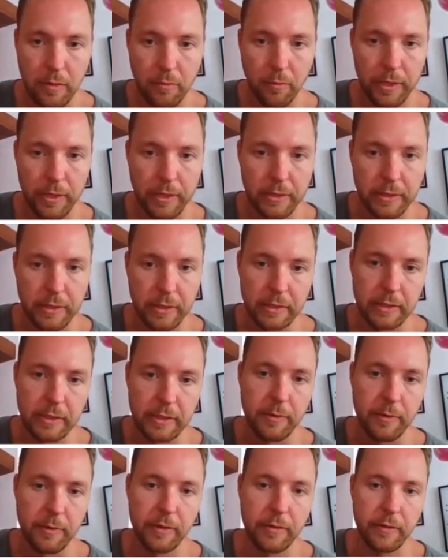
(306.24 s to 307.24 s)
we can see
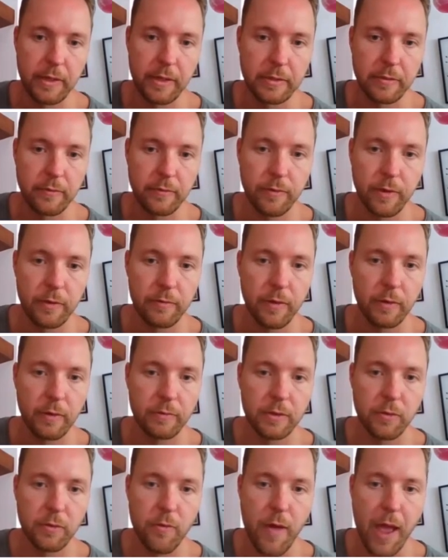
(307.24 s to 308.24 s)
similar things have
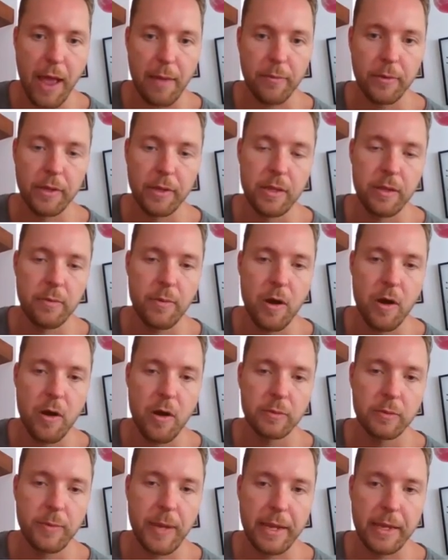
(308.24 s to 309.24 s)
sort of happened in the
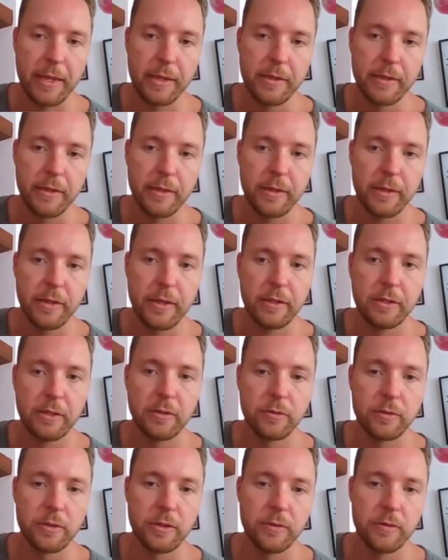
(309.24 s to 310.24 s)
past, back in
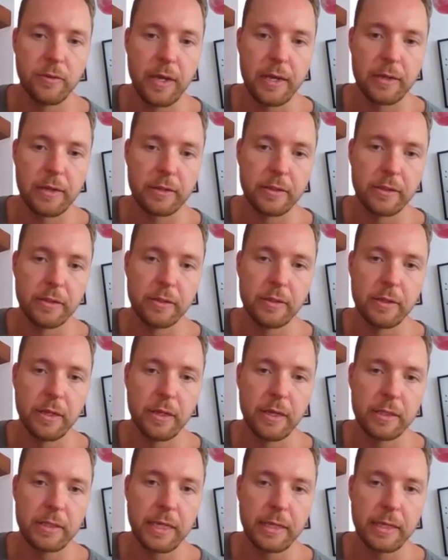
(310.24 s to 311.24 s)
sort of
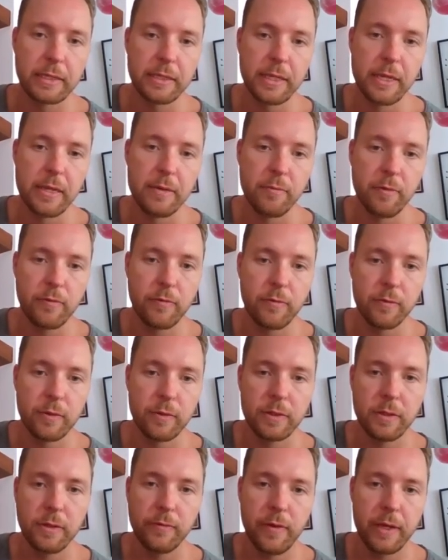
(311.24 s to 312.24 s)
2016, before the
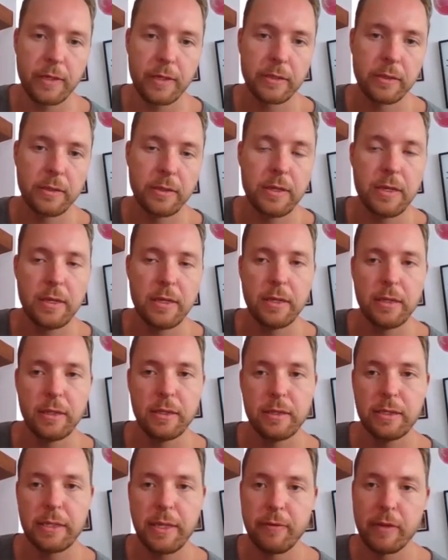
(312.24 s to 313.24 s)

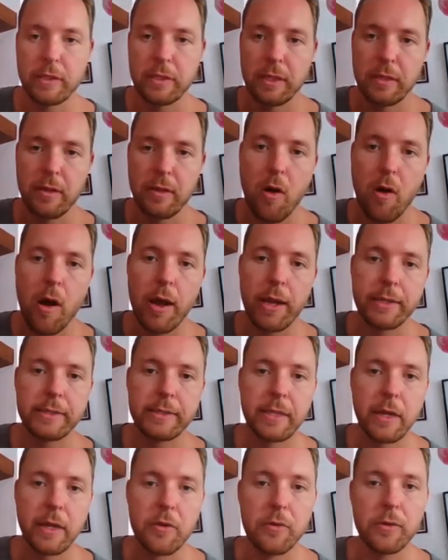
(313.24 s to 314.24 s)
2017 high.
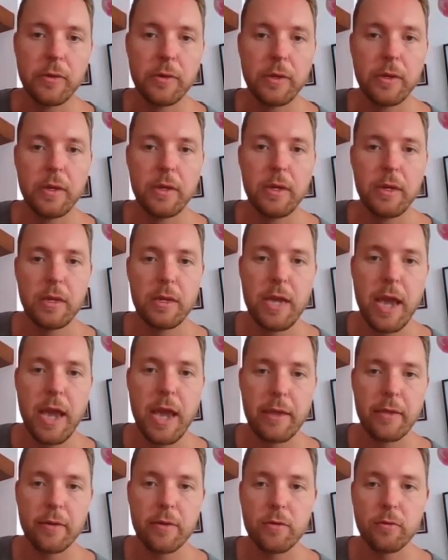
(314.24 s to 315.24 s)
So
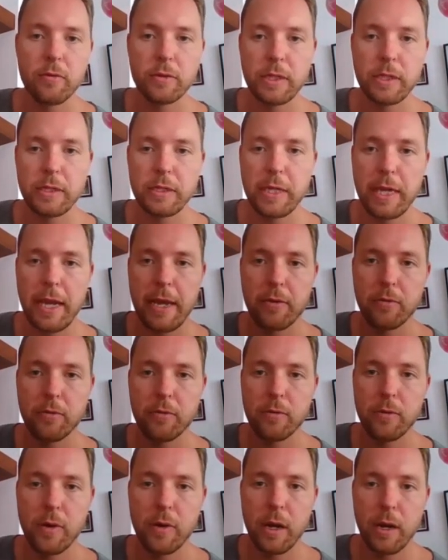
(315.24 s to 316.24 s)
yeah, the Gaussian
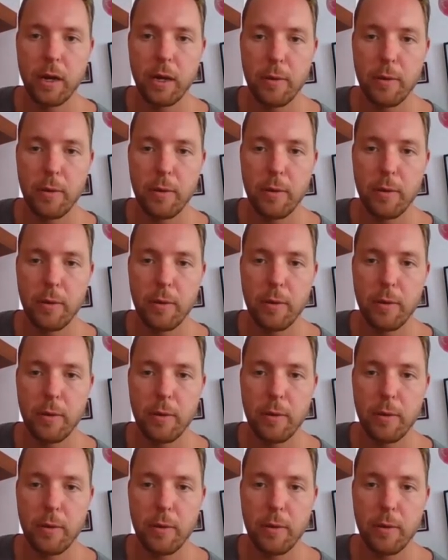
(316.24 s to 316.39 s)
channel,